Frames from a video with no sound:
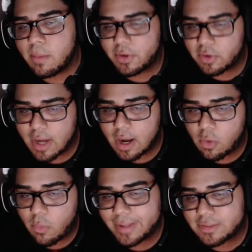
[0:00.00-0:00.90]
but you're not
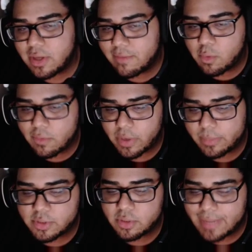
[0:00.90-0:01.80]
quite, so you have more
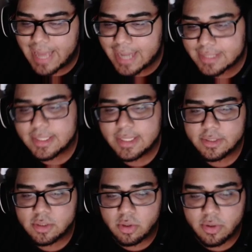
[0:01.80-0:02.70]
frames to react.
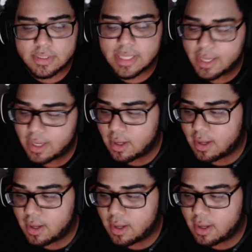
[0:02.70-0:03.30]
So there is a